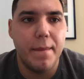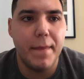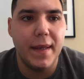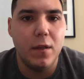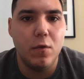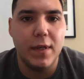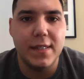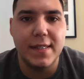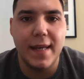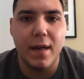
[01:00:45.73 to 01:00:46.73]
menu is
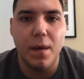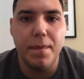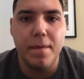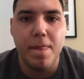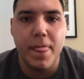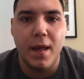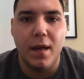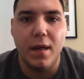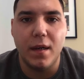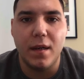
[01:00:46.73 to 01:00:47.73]
set up.
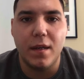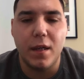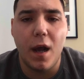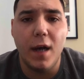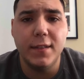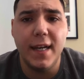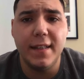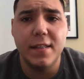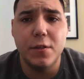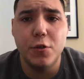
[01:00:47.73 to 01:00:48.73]

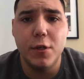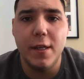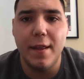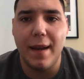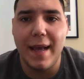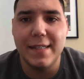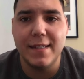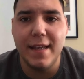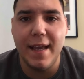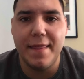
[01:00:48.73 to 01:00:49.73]
Contact is usually the last
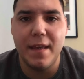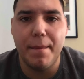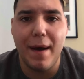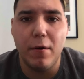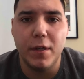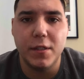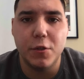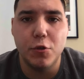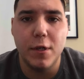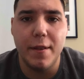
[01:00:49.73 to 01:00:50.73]
thing, and the about us is
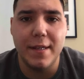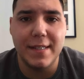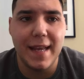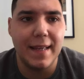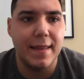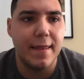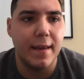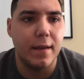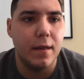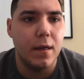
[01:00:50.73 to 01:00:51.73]
usually the second
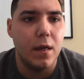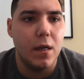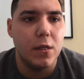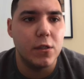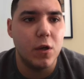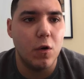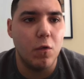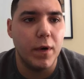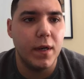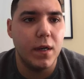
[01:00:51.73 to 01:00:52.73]
thing. So
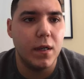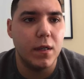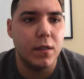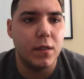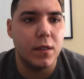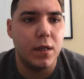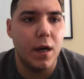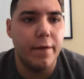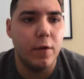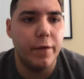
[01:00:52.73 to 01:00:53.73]
we're gonna
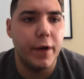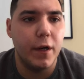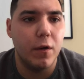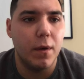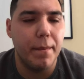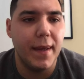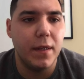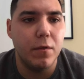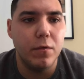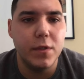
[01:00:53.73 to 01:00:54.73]
hover over here and go to
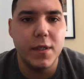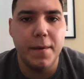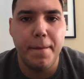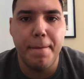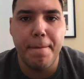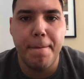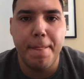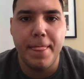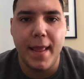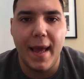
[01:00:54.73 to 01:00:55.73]
menus,
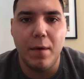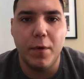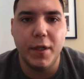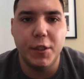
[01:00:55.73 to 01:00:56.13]
and we're gonna